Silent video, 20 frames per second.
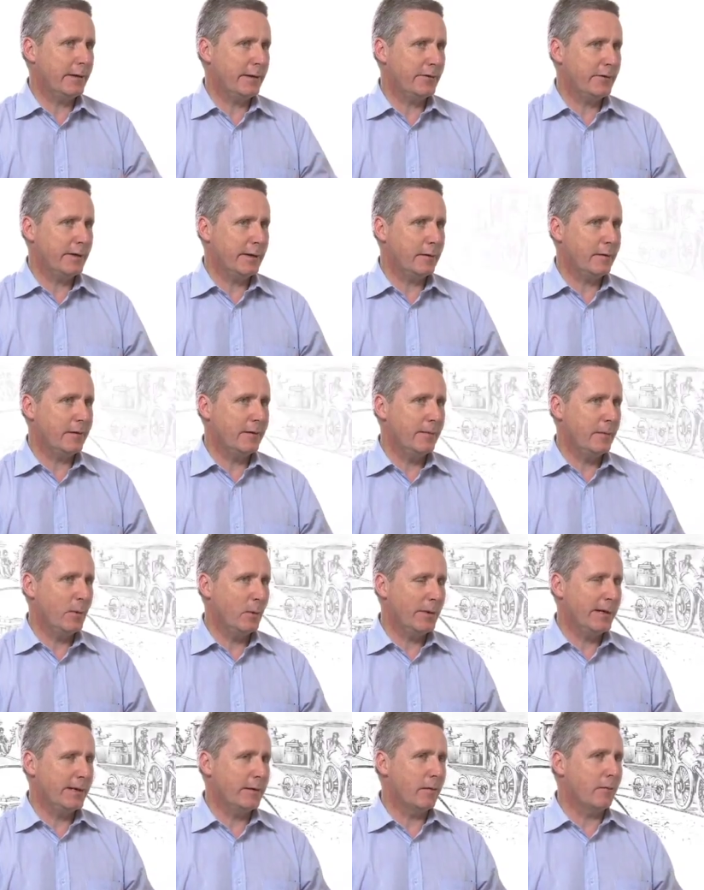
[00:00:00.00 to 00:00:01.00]
centuries,
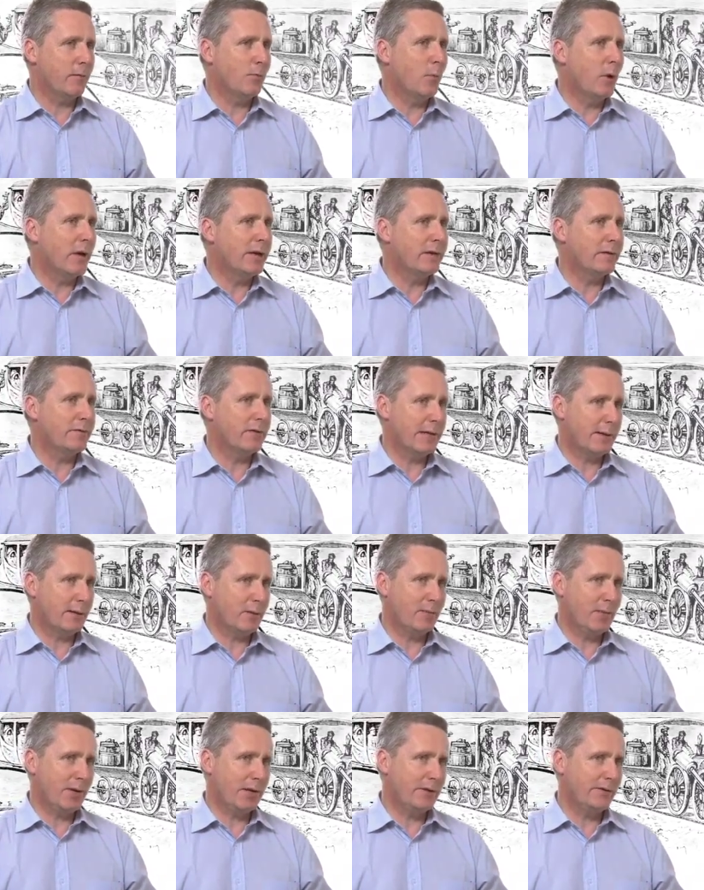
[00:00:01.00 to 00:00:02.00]
we had this wonderful
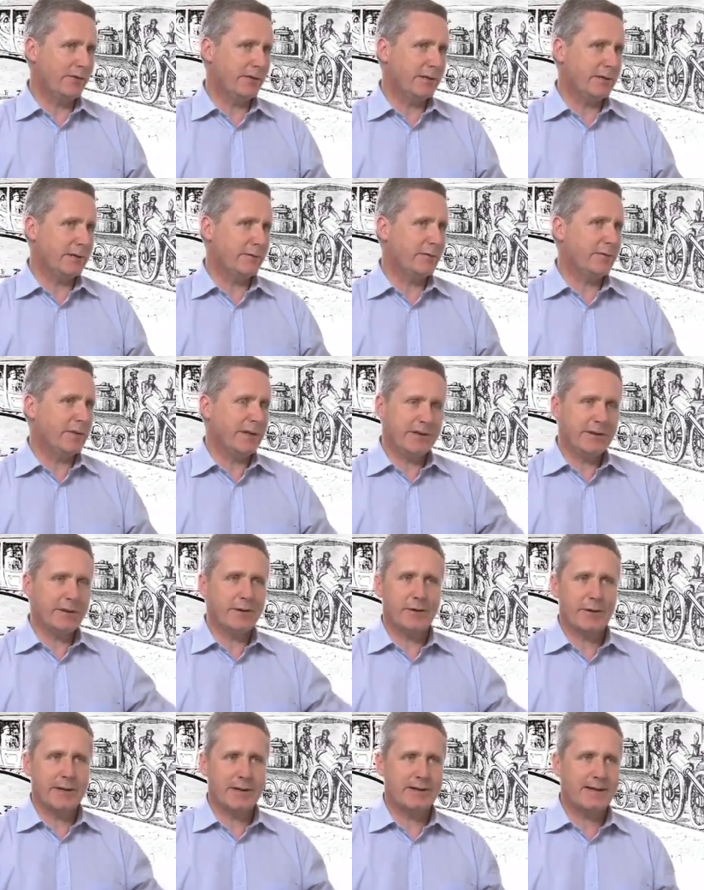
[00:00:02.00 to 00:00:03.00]
explosion of
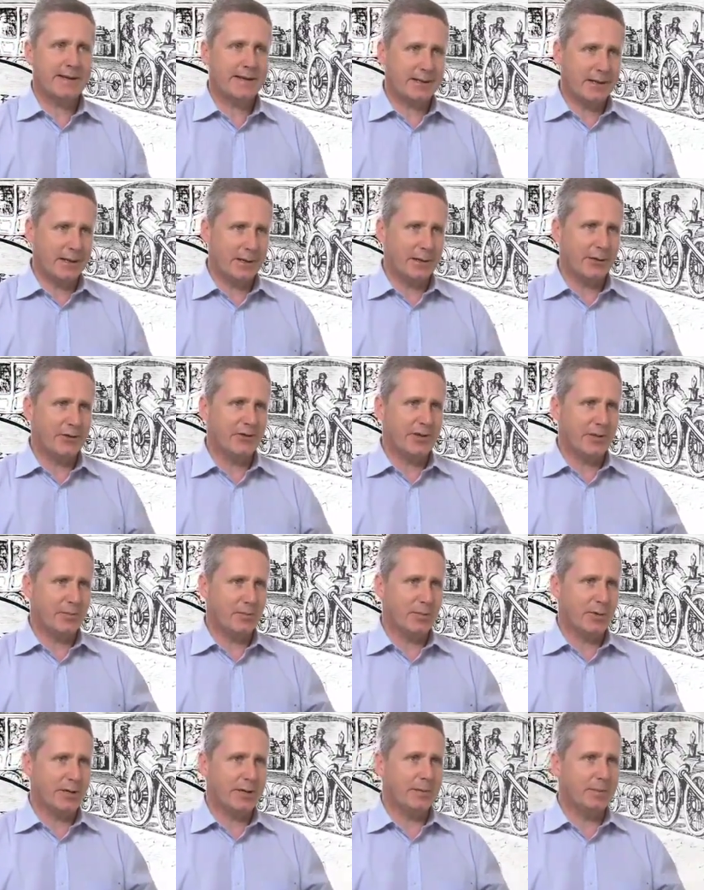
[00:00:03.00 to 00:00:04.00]
Victorian technology
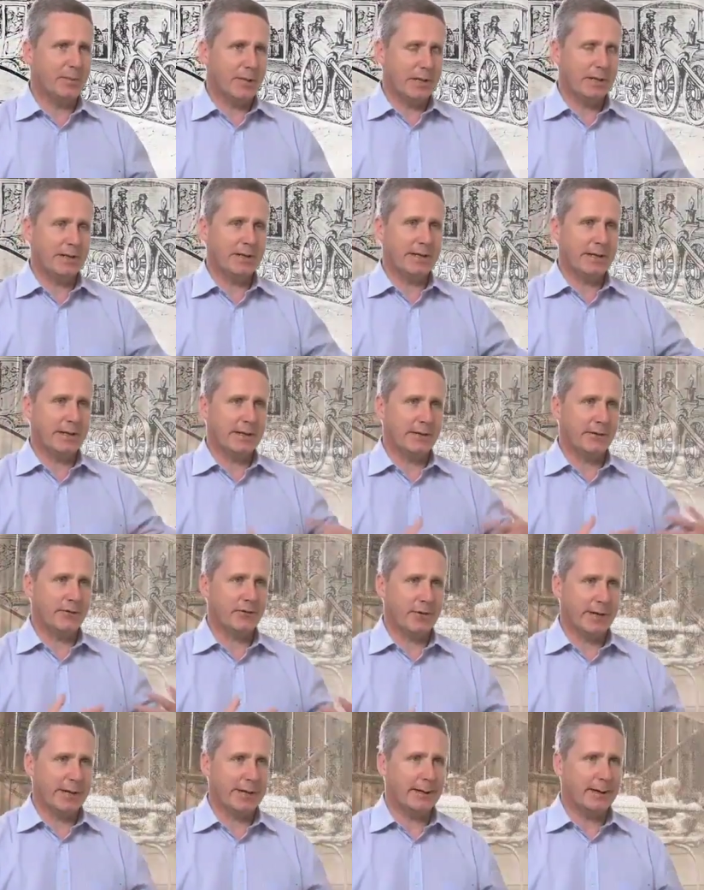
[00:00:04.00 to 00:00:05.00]
and building and
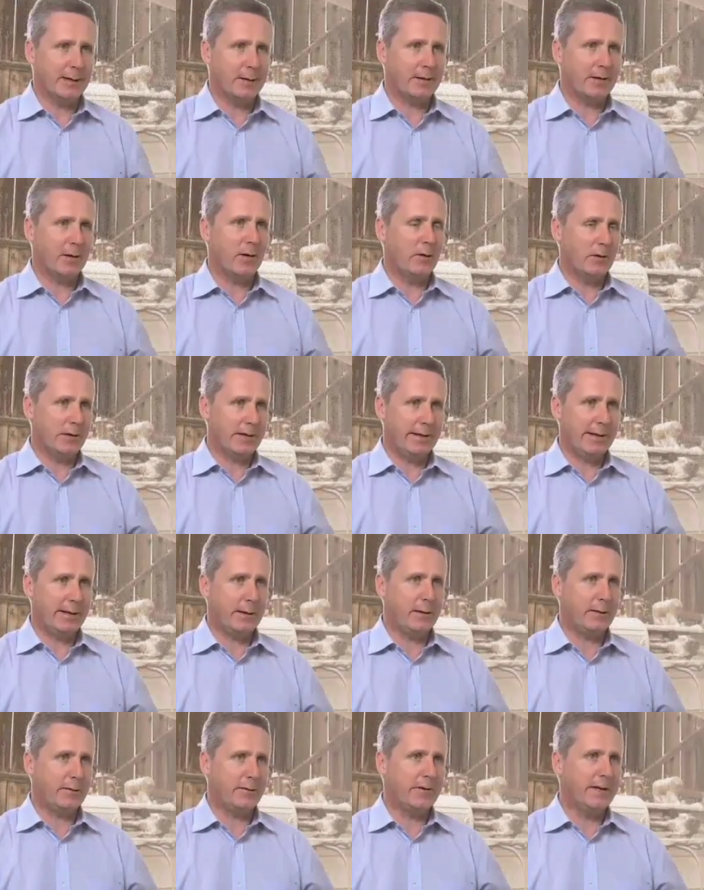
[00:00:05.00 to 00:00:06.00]
trains and all
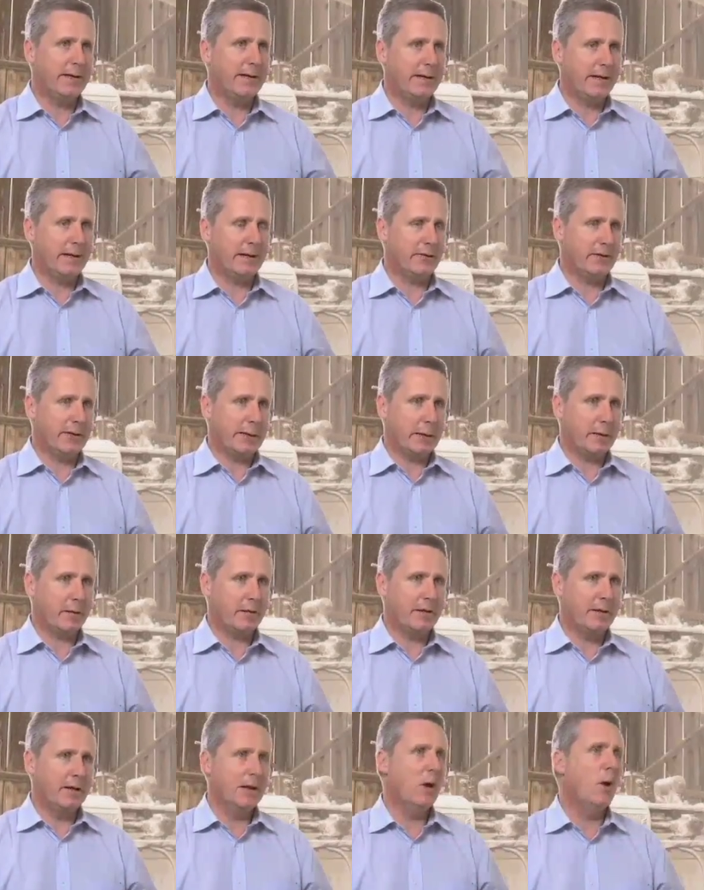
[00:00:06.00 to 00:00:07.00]
kinds of
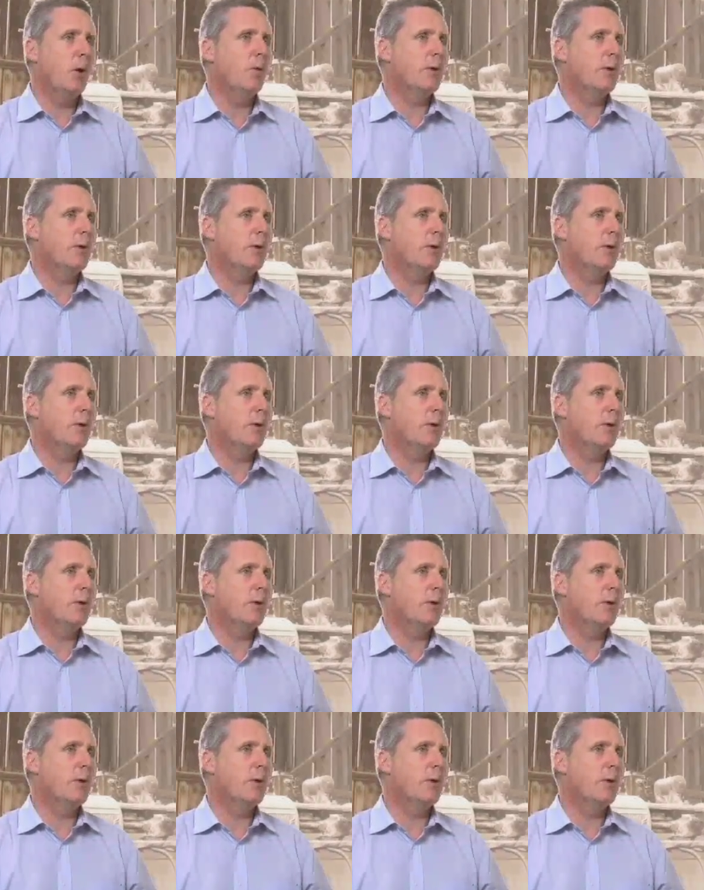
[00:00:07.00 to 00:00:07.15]
engines.